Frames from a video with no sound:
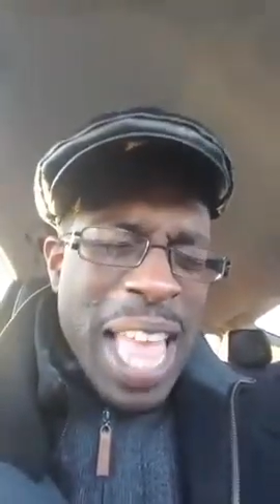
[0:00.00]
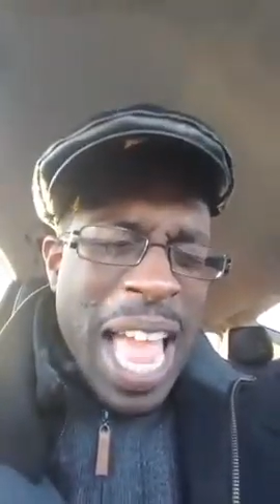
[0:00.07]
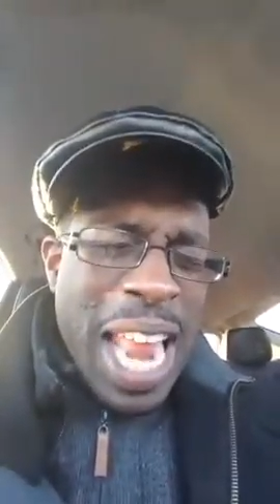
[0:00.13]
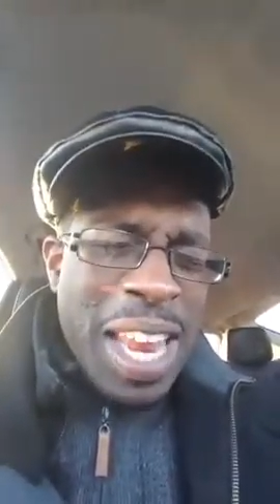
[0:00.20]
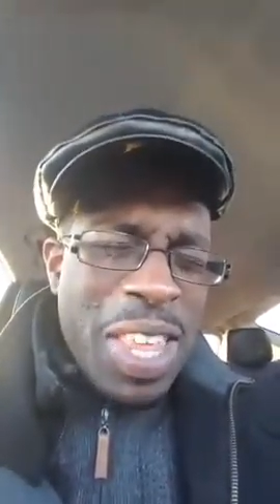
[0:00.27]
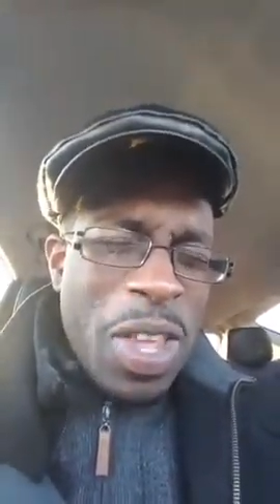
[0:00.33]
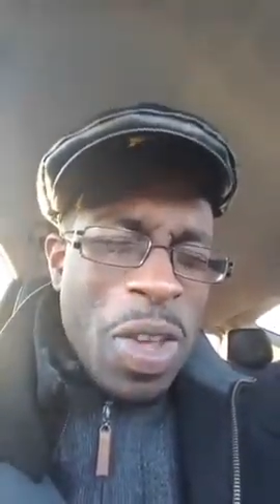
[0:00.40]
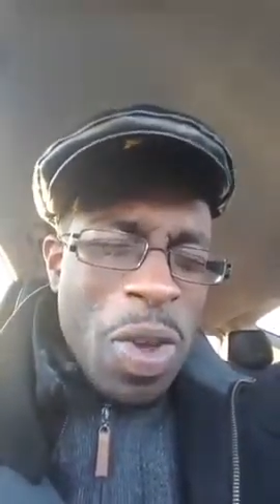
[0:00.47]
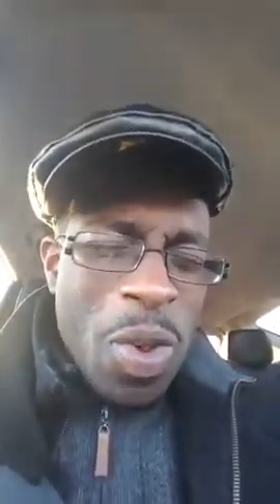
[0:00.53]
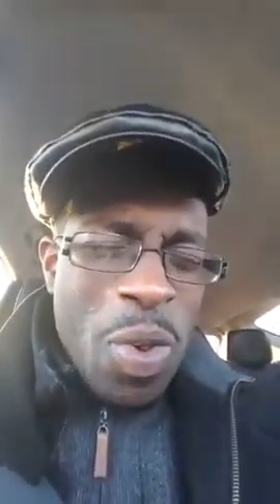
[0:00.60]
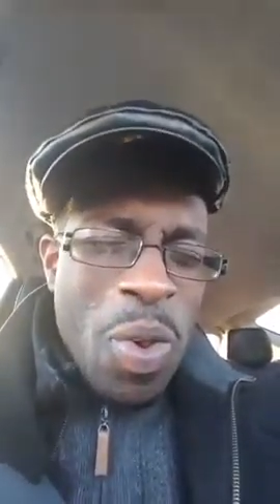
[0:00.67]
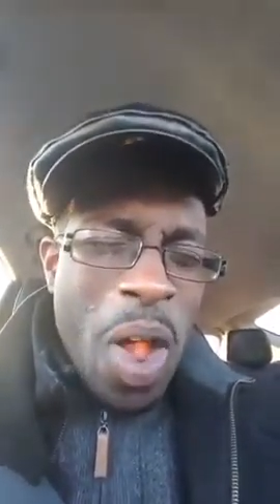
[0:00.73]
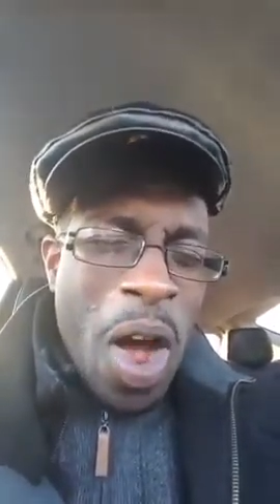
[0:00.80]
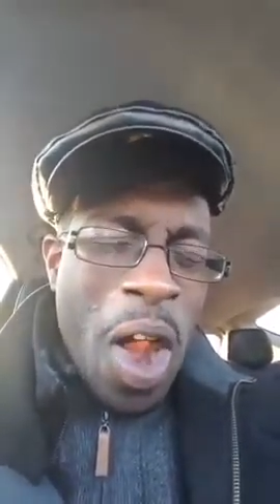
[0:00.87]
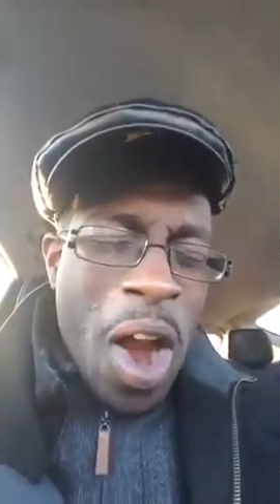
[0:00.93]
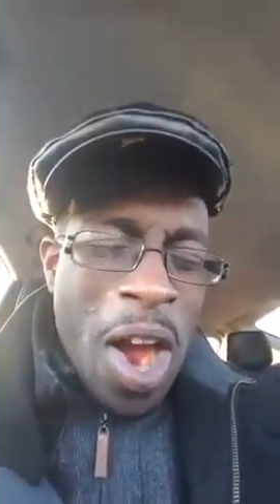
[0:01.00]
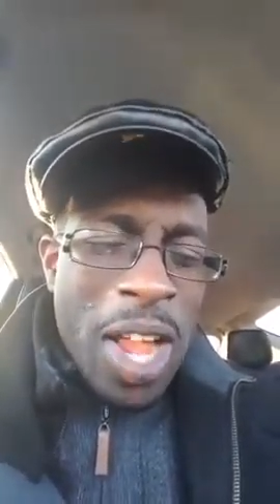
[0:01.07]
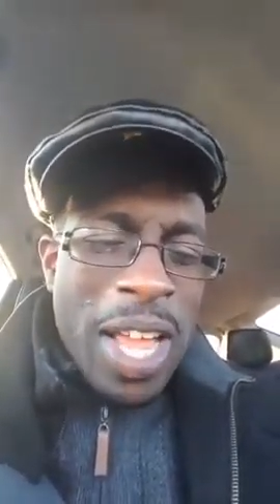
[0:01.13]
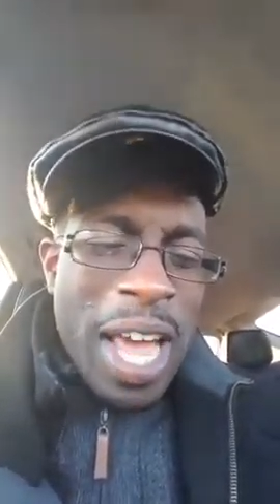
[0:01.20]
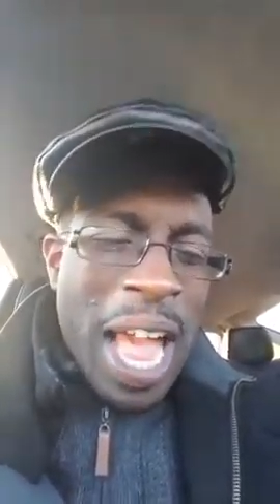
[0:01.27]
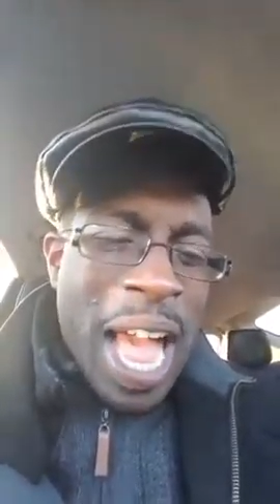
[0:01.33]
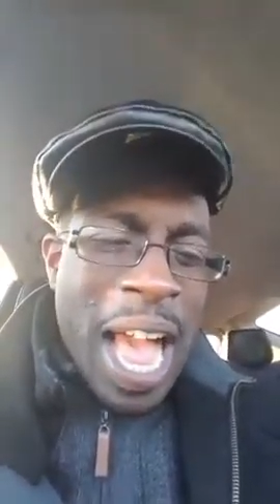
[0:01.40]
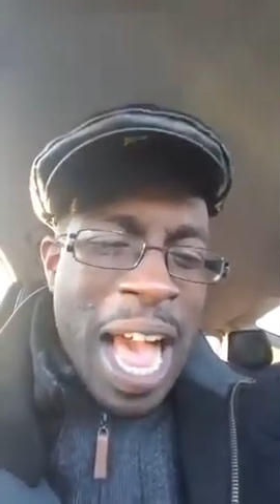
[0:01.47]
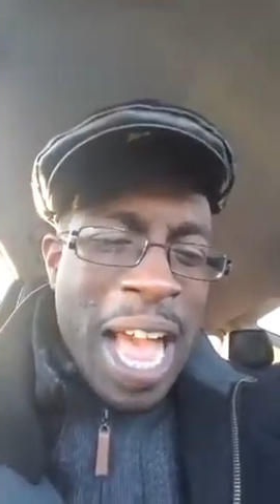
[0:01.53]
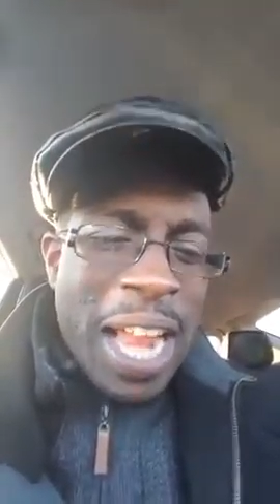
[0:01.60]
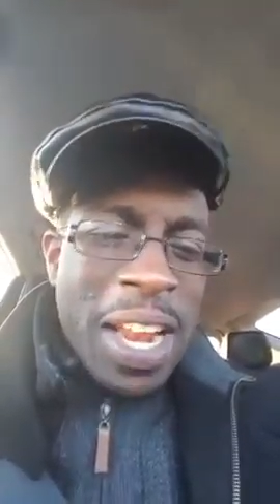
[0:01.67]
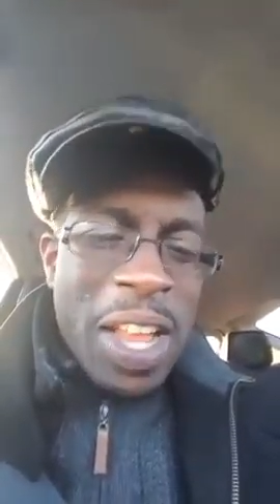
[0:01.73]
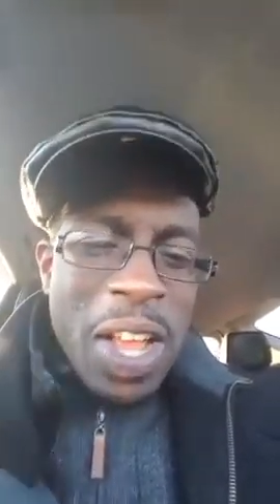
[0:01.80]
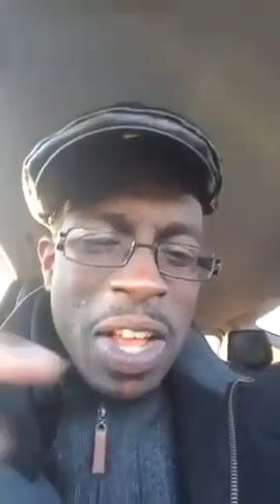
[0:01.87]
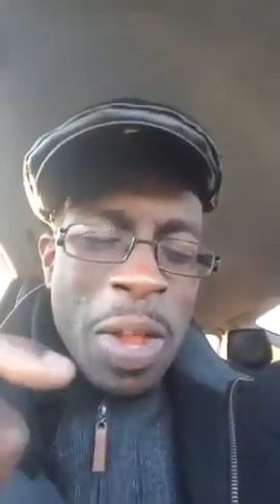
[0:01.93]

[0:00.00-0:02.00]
that you are God.